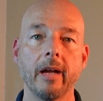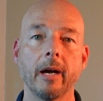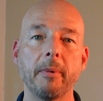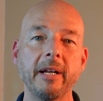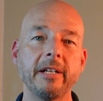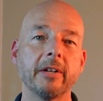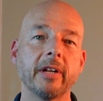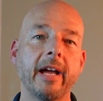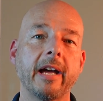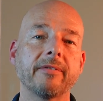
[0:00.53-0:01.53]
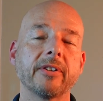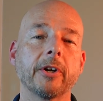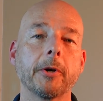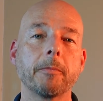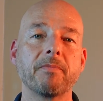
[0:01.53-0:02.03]
About a year and a half
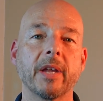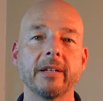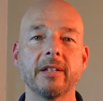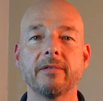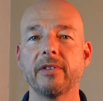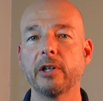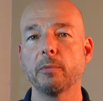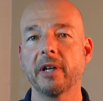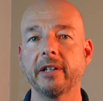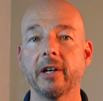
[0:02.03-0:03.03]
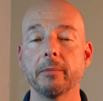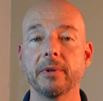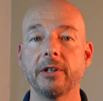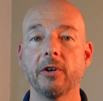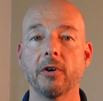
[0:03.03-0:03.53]
ago, I did a video about a
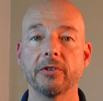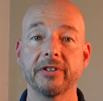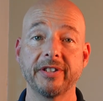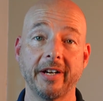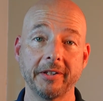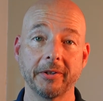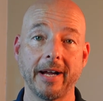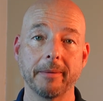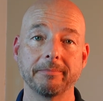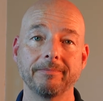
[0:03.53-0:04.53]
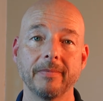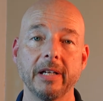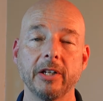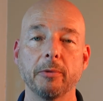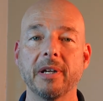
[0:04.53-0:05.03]
company called DollarApp.
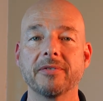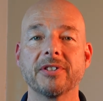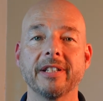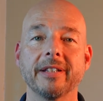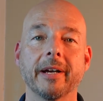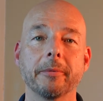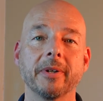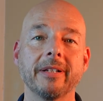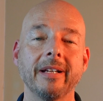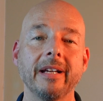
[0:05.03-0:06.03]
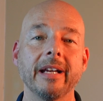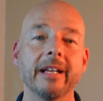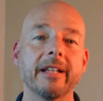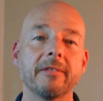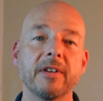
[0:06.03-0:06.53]
You may have seen that one.
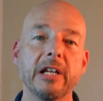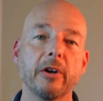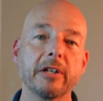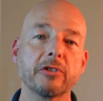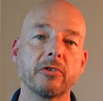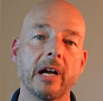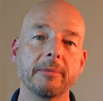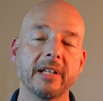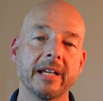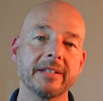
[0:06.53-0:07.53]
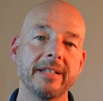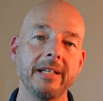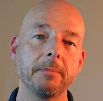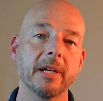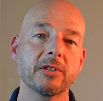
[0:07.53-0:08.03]
In that video, I described it as
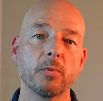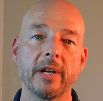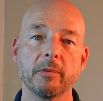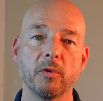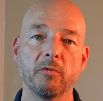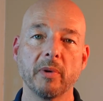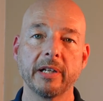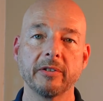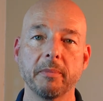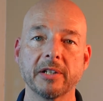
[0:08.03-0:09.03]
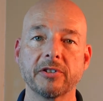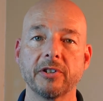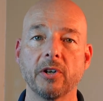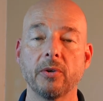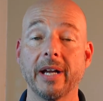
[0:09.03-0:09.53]
the best way to move money to
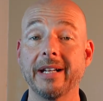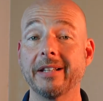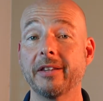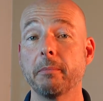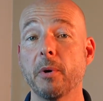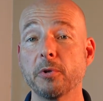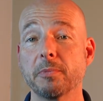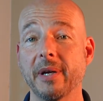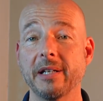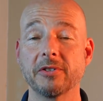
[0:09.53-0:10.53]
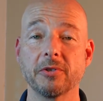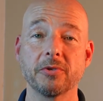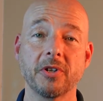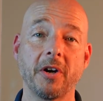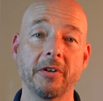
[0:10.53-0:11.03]
Mexico and get the most
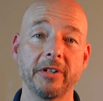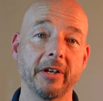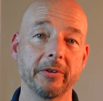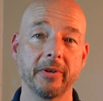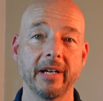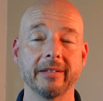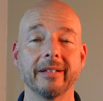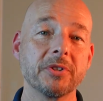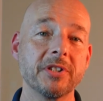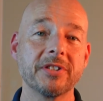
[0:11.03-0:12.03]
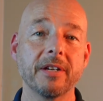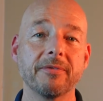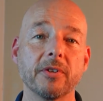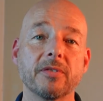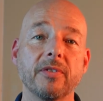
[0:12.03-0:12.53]
pesos on the other end. Well, since
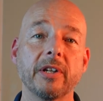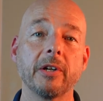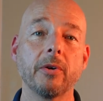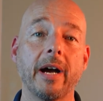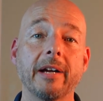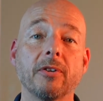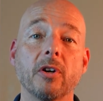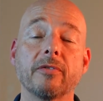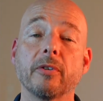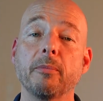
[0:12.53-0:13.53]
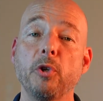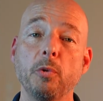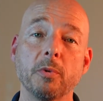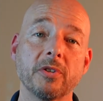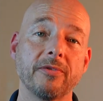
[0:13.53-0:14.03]
that first video, I've heard from
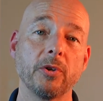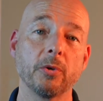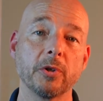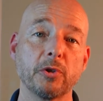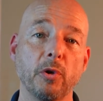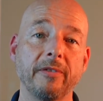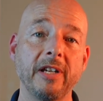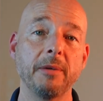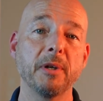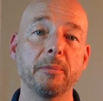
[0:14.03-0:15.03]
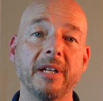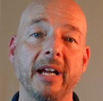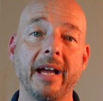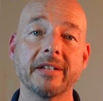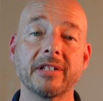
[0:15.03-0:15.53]
numerous viewers who have emailed me
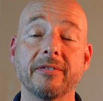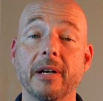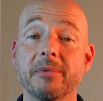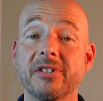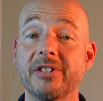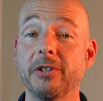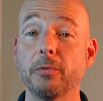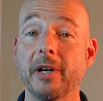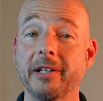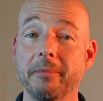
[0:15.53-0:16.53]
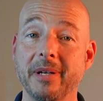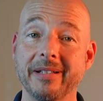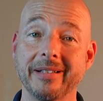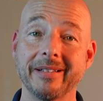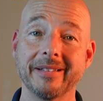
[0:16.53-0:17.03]
to ask if I'm still
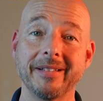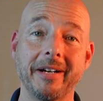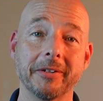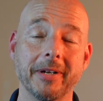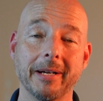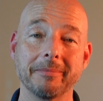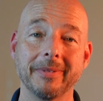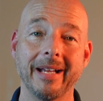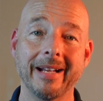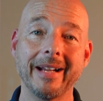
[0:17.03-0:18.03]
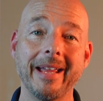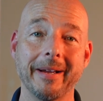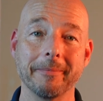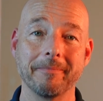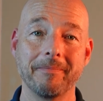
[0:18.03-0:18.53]
recommending DollarApp, and I
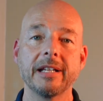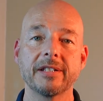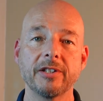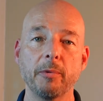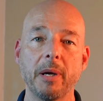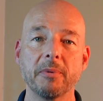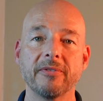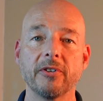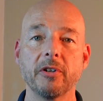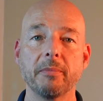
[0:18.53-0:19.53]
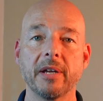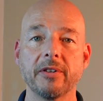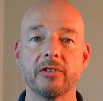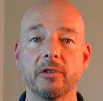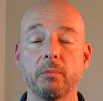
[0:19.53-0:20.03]
am. It's still my preferred
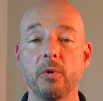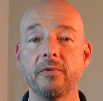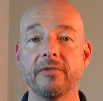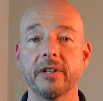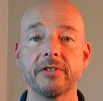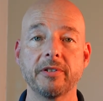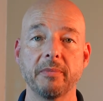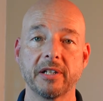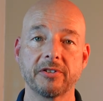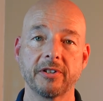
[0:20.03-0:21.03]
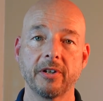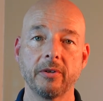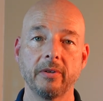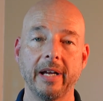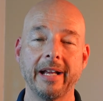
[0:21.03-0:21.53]
method to move funds to
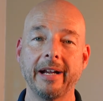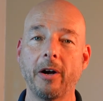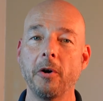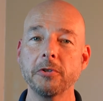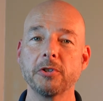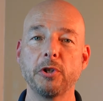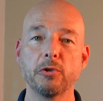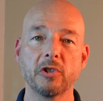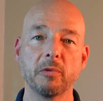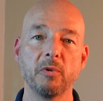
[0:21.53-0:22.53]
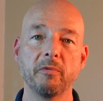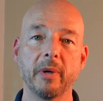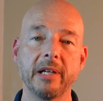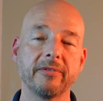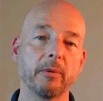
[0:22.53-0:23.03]
Mexico, and I also use it to move
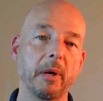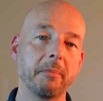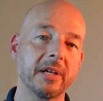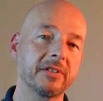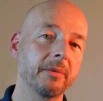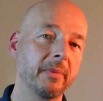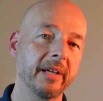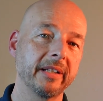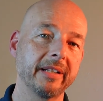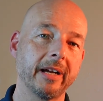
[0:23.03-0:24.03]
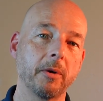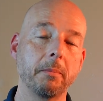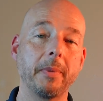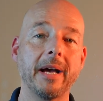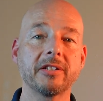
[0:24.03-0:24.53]
money from my Mexican bank
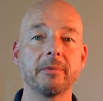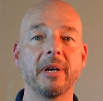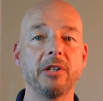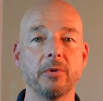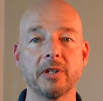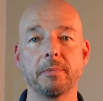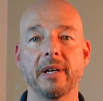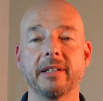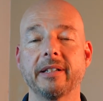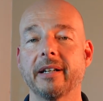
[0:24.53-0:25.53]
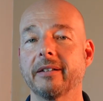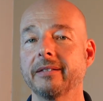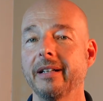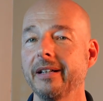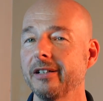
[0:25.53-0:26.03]
account back to my US bank
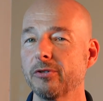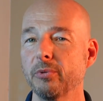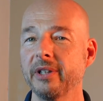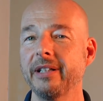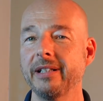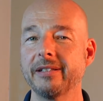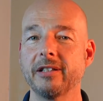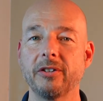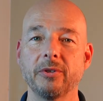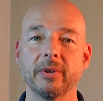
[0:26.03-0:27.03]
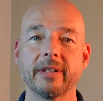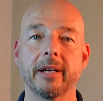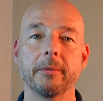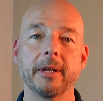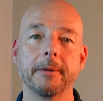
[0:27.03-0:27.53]
account. It's really easy to do it
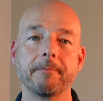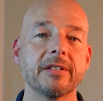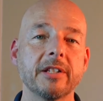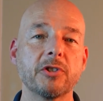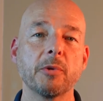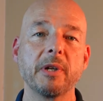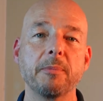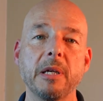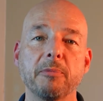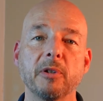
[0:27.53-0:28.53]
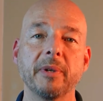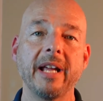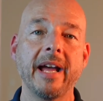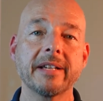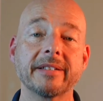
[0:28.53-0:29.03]
that way. Since so many people have been
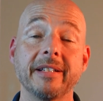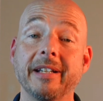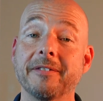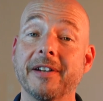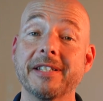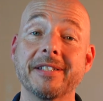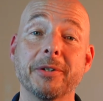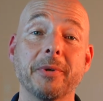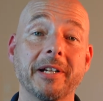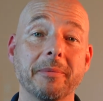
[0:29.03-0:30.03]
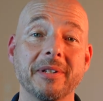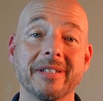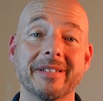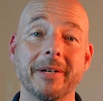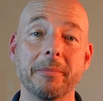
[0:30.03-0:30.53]
asking if I still recommend
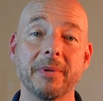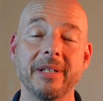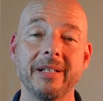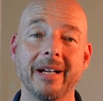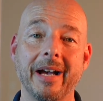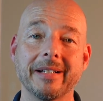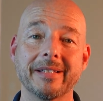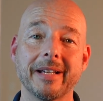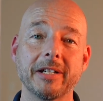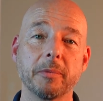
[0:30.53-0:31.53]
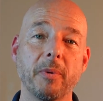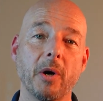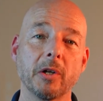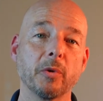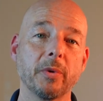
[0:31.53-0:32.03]
this company, I decided to
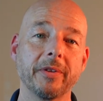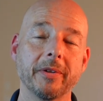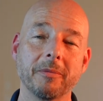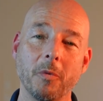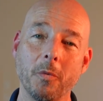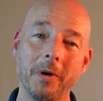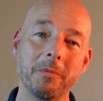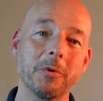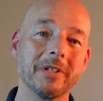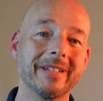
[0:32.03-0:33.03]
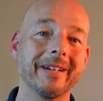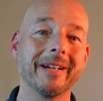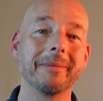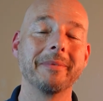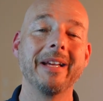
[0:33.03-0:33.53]
partner with them one more
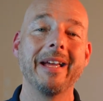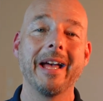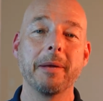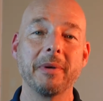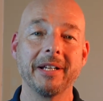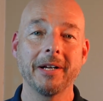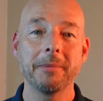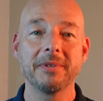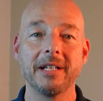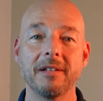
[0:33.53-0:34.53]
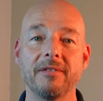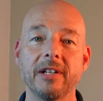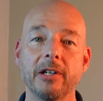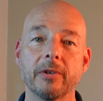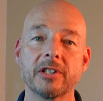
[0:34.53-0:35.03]
time and make an updated
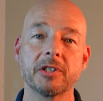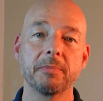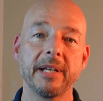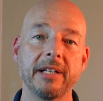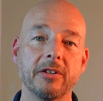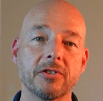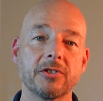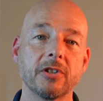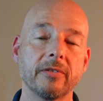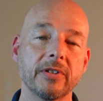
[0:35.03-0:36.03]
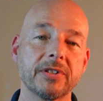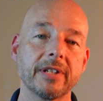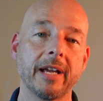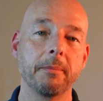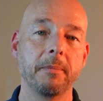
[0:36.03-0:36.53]
video explaining the service
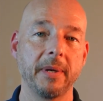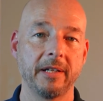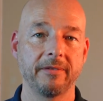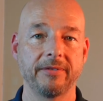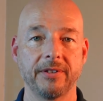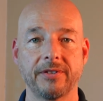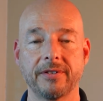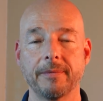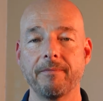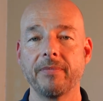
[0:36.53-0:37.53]
and benefits.